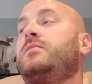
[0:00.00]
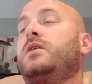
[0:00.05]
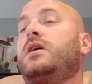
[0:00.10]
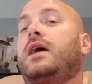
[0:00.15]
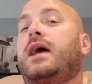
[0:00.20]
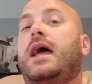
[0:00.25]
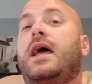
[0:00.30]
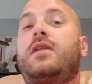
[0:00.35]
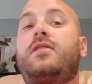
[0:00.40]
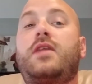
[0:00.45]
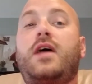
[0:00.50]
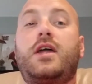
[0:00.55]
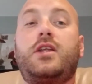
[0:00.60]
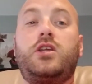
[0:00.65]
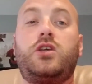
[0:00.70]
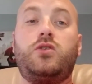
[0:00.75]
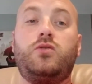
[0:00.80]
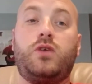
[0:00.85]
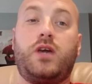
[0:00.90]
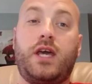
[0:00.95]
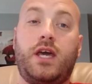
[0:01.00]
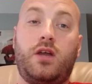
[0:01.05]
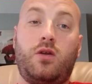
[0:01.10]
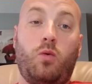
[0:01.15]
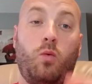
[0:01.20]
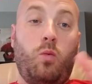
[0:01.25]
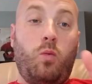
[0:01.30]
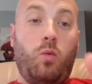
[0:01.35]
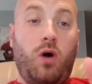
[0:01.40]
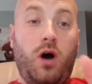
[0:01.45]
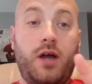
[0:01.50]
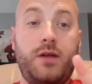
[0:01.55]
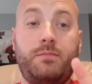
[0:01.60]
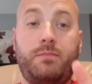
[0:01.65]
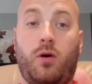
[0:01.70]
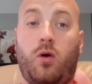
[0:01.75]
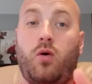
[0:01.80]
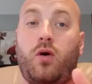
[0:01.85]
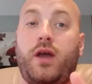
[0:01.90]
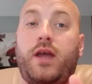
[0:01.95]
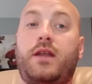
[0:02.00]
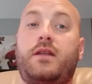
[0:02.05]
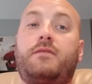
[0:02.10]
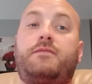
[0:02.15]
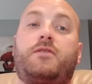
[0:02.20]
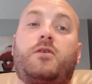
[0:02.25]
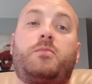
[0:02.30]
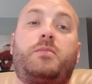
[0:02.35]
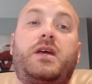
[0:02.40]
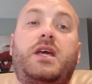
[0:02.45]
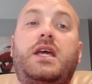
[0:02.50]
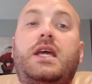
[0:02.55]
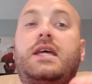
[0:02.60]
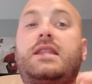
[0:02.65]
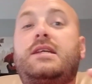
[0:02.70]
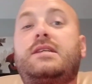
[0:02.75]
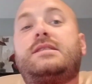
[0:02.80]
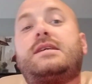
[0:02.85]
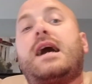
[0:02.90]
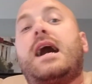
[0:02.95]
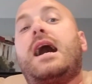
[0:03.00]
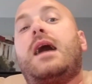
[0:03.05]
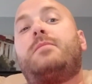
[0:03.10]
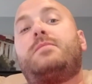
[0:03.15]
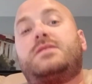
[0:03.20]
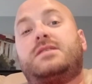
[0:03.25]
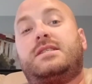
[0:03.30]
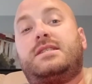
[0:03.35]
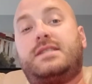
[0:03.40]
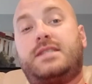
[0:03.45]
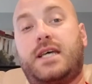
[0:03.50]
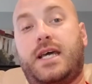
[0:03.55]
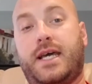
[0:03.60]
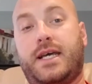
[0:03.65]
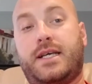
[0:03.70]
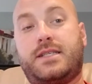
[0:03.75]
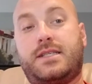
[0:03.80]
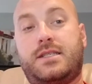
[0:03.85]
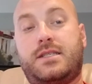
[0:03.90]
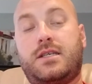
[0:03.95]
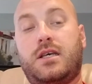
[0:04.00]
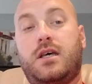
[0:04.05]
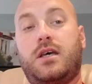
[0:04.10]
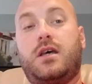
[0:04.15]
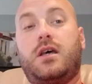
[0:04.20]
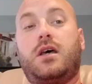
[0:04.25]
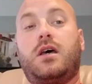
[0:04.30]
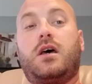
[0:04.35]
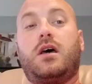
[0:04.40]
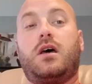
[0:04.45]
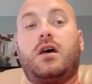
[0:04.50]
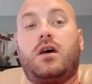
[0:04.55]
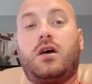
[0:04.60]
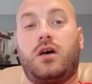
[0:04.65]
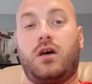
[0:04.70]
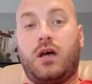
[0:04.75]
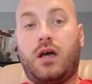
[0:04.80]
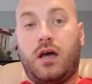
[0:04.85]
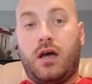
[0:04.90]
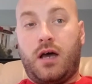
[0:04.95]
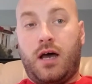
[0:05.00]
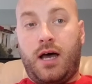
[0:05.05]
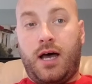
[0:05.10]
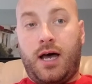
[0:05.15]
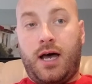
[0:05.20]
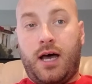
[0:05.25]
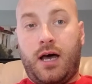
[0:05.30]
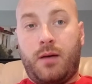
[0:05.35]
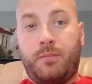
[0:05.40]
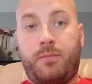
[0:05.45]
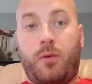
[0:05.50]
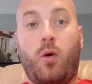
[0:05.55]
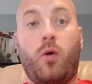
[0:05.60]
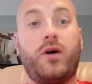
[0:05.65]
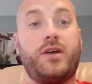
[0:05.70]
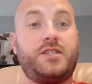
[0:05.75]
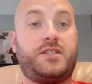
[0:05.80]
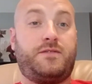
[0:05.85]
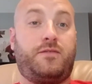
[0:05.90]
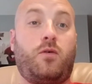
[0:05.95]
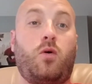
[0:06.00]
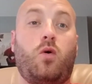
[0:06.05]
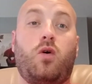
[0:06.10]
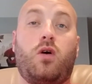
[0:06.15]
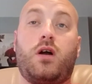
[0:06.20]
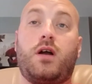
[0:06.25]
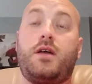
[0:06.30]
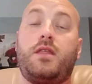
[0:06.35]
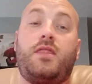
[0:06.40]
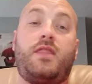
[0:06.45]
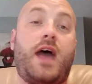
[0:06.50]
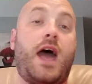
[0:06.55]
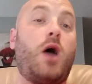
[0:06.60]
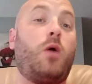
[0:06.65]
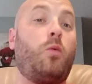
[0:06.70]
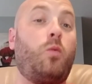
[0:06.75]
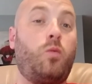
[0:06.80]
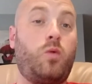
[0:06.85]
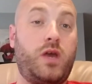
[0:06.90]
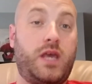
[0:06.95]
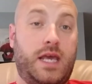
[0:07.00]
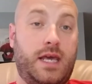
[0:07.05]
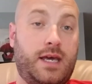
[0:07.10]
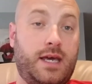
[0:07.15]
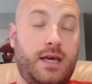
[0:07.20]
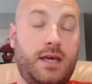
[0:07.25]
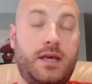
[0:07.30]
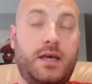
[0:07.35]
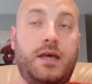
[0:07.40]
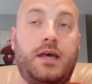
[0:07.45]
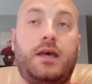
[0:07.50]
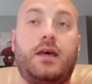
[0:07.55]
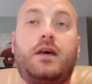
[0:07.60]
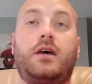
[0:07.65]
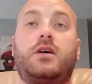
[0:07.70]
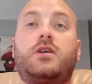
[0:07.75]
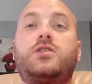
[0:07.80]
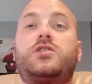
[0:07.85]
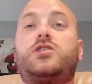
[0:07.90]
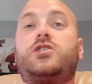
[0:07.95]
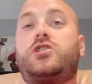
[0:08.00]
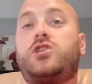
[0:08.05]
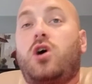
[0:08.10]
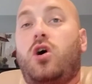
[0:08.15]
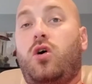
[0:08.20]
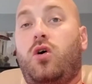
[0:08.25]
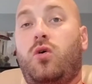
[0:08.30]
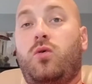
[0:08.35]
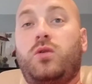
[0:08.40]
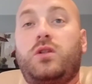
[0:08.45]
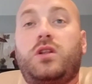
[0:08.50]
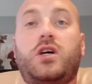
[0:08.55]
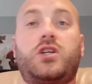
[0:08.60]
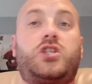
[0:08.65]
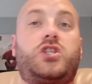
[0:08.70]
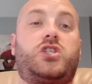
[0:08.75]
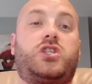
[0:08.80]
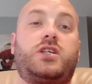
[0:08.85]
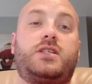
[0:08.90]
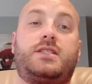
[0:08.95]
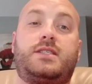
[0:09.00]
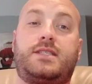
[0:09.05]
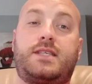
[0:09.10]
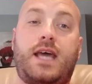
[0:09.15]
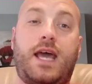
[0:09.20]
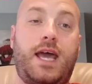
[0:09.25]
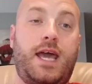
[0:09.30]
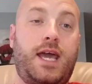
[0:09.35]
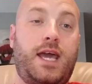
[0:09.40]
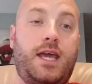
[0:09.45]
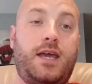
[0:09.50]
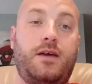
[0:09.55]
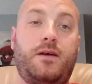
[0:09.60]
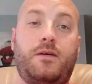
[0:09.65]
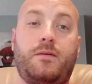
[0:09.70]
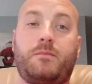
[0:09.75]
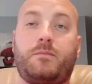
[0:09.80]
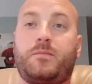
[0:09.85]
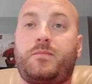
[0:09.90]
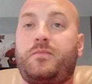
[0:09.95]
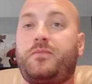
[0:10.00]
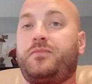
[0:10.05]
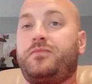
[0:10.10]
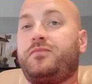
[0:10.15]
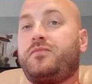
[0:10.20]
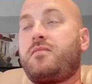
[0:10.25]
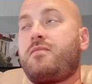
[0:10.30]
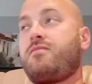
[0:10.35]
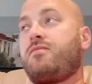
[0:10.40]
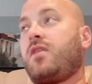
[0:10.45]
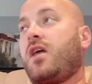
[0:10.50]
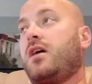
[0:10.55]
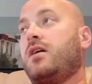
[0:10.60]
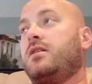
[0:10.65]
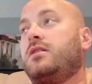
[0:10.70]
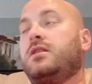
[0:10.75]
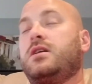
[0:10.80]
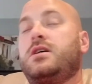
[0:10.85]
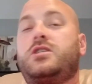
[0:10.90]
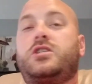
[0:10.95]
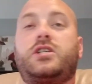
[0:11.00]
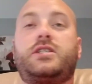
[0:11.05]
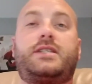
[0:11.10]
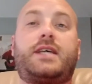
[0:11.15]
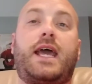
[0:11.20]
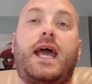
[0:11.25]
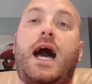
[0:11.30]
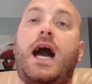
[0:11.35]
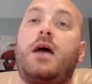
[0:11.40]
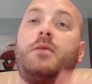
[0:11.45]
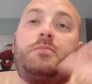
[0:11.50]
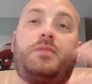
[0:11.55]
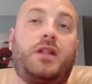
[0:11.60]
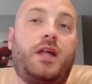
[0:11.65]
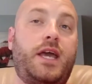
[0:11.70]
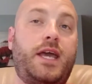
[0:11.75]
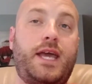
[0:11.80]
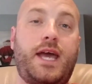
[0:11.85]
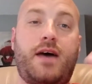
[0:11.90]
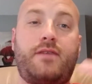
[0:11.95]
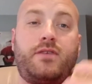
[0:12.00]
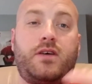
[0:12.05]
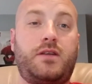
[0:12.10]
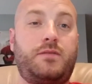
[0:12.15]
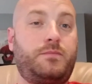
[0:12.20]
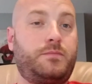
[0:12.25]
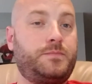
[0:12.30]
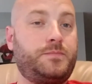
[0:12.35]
And then you get 1 point for being in the top 6 points for that week. So let's just say I'm playing Evan.